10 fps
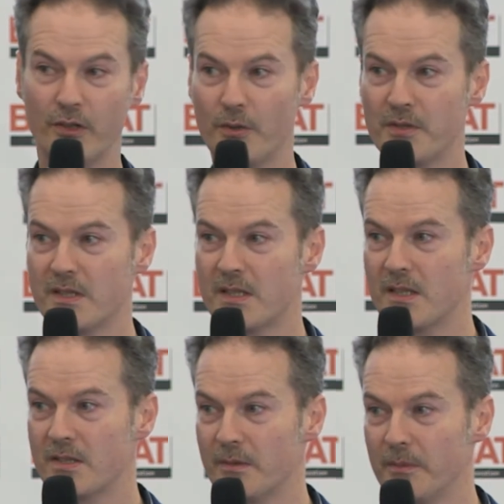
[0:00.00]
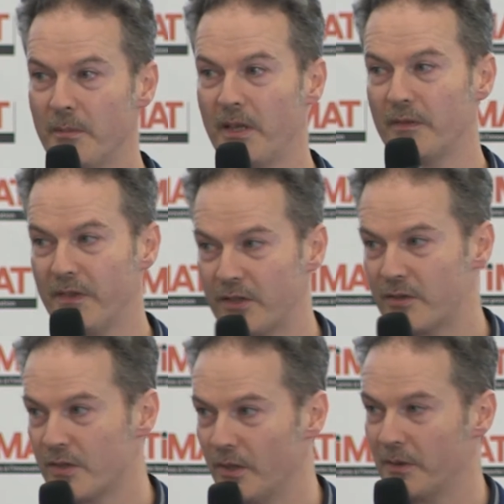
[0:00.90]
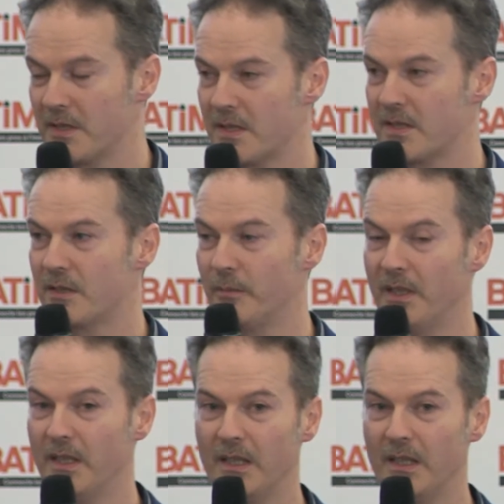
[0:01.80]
knows the system. The manufacturers know the system.